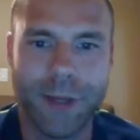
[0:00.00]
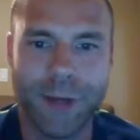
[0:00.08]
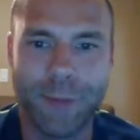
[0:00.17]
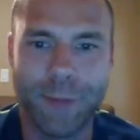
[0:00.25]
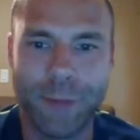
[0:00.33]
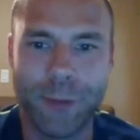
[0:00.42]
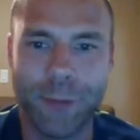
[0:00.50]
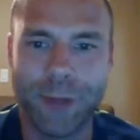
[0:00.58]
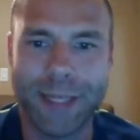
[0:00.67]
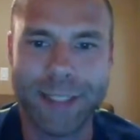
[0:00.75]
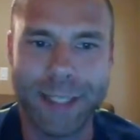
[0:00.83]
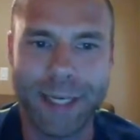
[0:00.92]

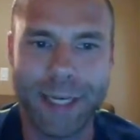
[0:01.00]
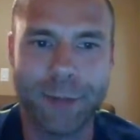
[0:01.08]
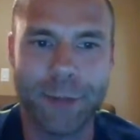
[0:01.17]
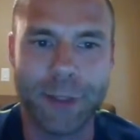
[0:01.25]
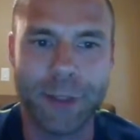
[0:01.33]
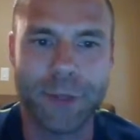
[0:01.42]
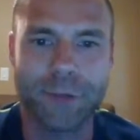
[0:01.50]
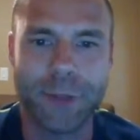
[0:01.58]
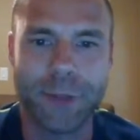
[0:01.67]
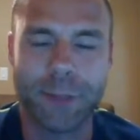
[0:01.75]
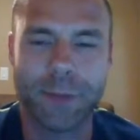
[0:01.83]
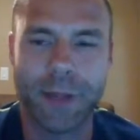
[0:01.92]
realize I need to be looking for
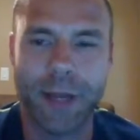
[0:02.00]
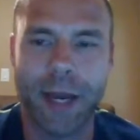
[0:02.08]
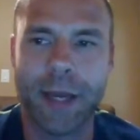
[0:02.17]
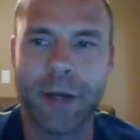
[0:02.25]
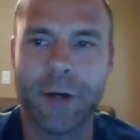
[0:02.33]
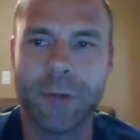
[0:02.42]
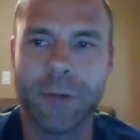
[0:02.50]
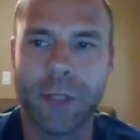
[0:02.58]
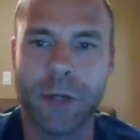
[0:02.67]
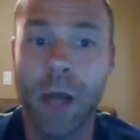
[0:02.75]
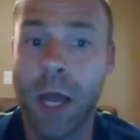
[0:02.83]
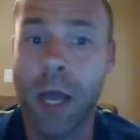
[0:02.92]
something that I own.
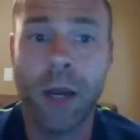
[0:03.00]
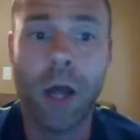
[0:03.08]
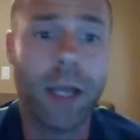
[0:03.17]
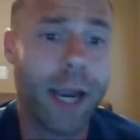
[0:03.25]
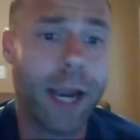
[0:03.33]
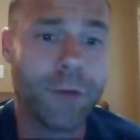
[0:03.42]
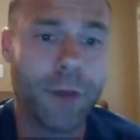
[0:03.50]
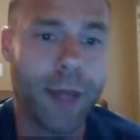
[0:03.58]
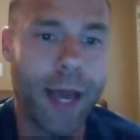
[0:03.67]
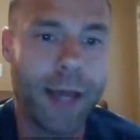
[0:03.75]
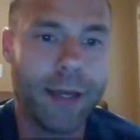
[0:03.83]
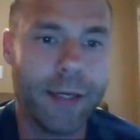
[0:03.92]
So, not long after
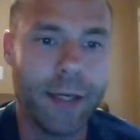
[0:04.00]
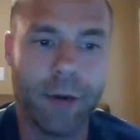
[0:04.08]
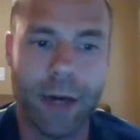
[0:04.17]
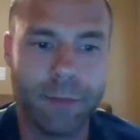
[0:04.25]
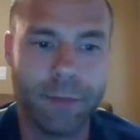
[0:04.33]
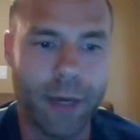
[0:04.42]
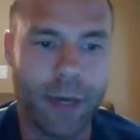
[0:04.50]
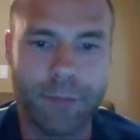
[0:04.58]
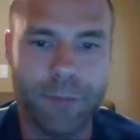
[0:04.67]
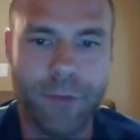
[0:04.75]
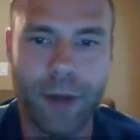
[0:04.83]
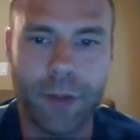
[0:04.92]
that, I
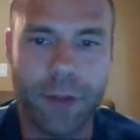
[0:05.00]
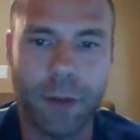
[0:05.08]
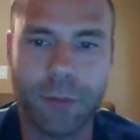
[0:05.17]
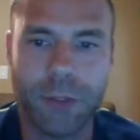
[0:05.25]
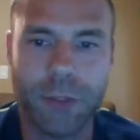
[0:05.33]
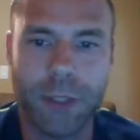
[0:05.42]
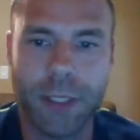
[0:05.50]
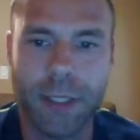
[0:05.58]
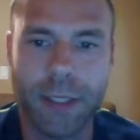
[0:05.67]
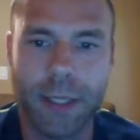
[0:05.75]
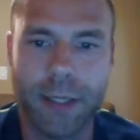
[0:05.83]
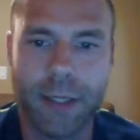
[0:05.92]
found the opportunity
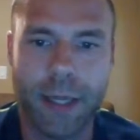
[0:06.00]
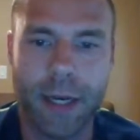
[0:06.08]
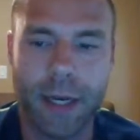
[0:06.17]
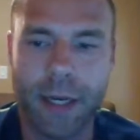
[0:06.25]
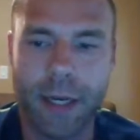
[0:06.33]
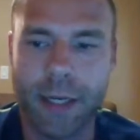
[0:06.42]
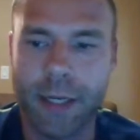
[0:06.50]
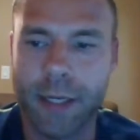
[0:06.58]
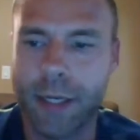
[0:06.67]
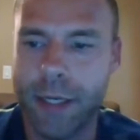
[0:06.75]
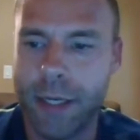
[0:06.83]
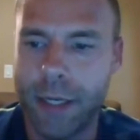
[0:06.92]
that
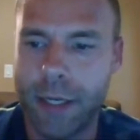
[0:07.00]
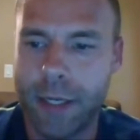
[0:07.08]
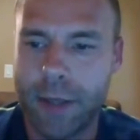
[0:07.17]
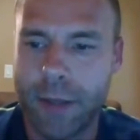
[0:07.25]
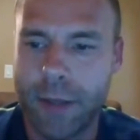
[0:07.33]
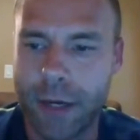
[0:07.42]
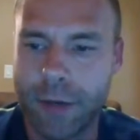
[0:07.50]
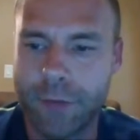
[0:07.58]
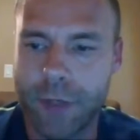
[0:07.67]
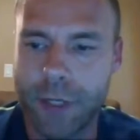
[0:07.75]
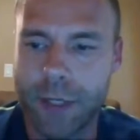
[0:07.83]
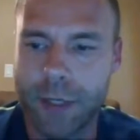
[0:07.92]
I've
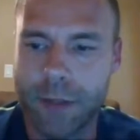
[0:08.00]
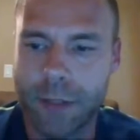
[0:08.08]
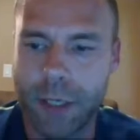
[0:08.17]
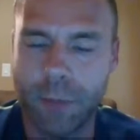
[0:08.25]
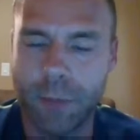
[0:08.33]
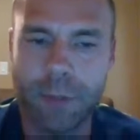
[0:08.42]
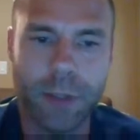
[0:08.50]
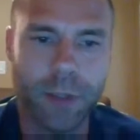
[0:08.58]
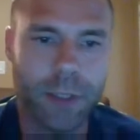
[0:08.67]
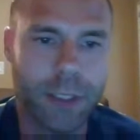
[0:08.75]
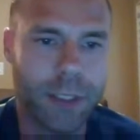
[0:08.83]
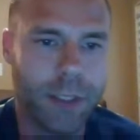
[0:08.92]
been
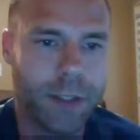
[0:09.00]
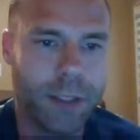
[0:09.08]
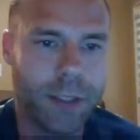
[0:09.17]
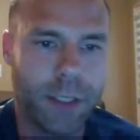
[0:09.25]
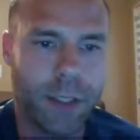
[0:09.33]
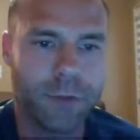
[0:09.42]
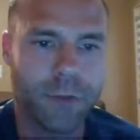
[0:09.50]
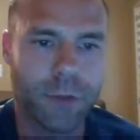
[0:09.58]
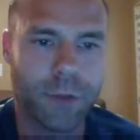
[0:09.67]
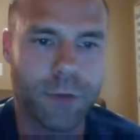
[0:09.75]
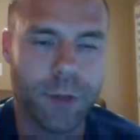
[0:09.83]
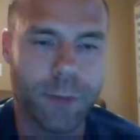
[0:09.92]
building,
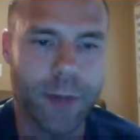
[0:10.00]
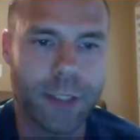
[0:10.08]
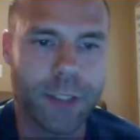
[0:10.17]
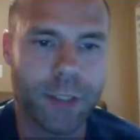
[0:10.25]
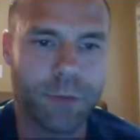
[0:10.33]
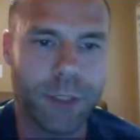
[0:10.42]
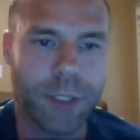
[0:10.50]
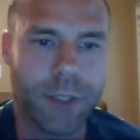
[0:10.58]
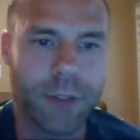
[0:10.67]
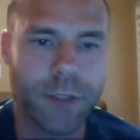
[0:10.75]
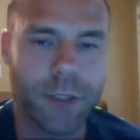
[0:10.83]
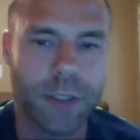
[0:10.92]
for the past several
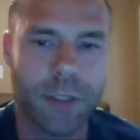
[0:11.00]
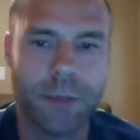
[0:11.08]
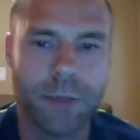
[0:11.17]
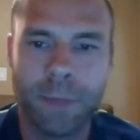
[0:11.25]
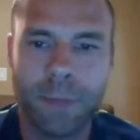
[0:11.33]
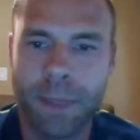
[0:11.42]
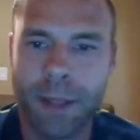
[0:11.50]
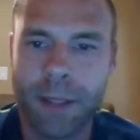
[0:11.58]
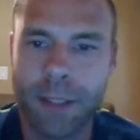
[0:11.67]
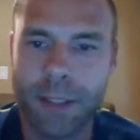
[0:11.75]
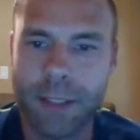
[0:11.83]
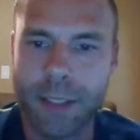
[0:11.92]
years. So,
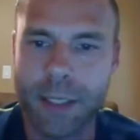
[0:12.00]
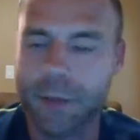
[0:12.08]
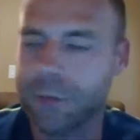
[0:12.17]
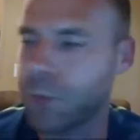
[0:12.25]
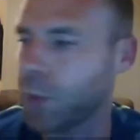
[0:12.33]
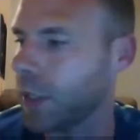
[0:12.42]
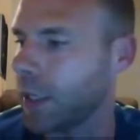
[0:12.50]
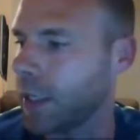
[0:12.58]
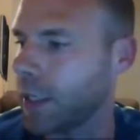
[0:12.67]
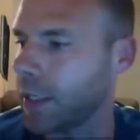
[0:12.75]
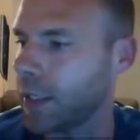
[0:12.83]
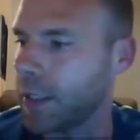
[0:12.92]
that's kind of where
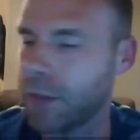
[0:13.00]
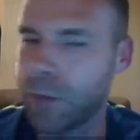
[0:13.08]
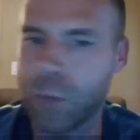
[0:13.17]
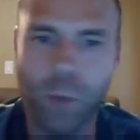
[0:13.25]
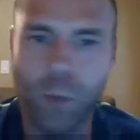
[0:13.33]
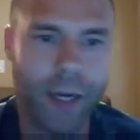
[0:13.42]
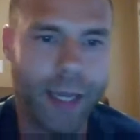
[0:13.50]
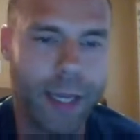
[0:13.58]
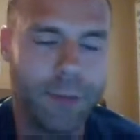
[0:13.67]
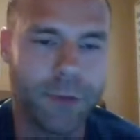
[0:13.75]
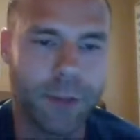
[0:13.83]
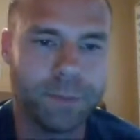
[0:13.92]
I
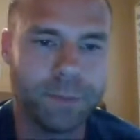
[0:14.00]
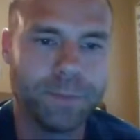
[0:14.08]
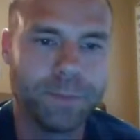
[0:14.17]
came from.